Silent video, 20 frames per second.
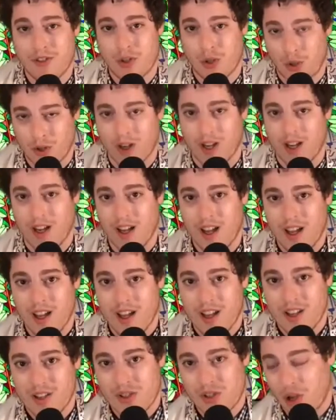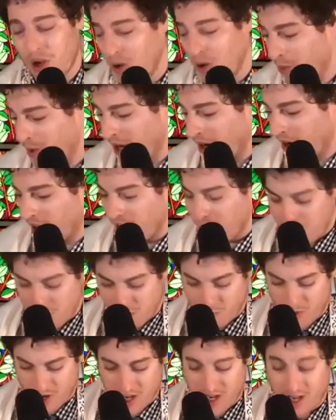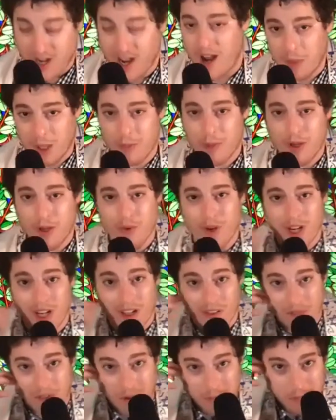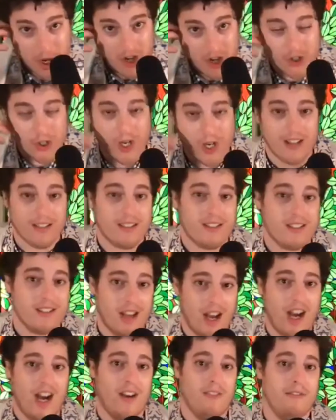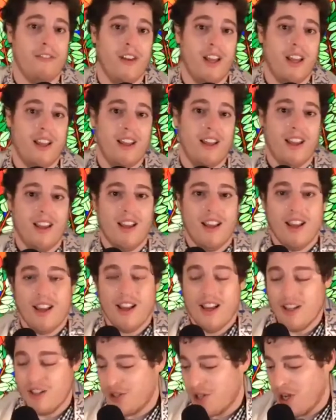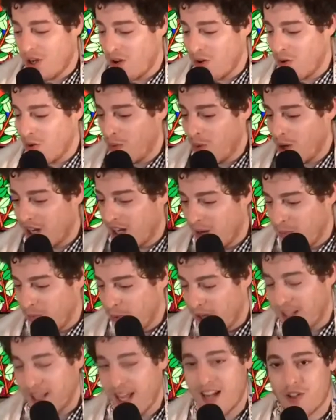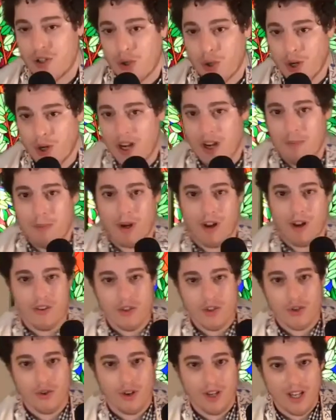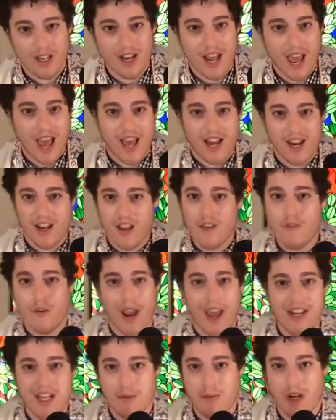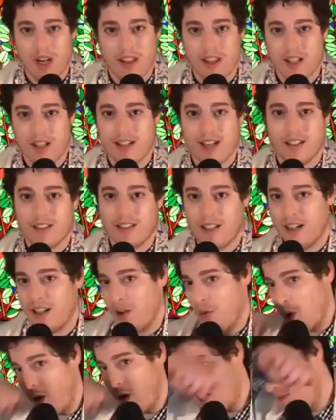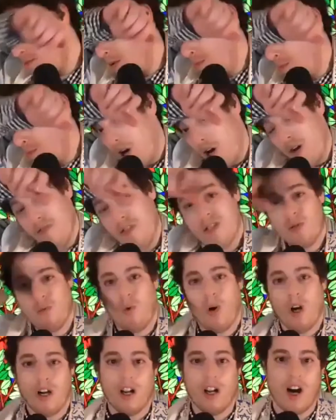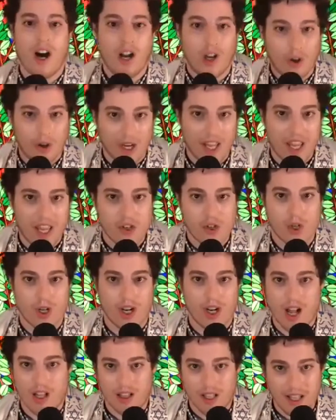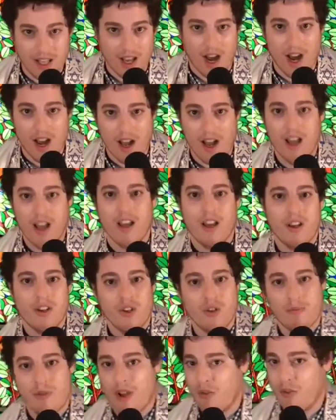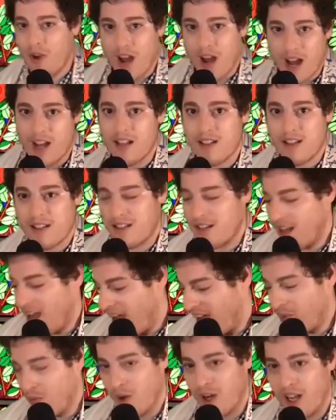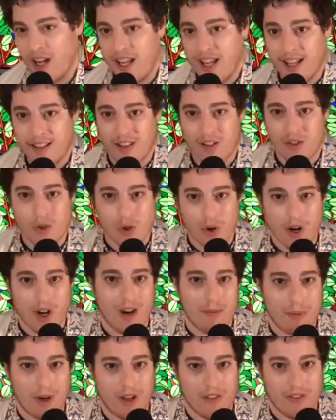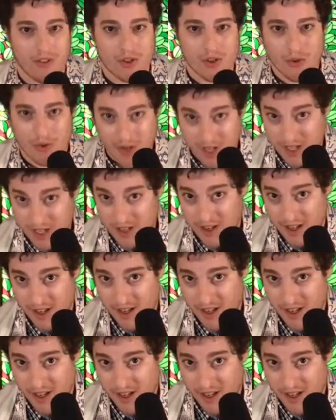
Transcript: Torah. So we are going to be reading, I'm going to be reading from Parshat Tzav. So we're going to bring that Torah up on the screen, and for anybody that's out there that wants to be part of this one congregational aliyah, you may rise, and we're going to get the Torah up on the screen,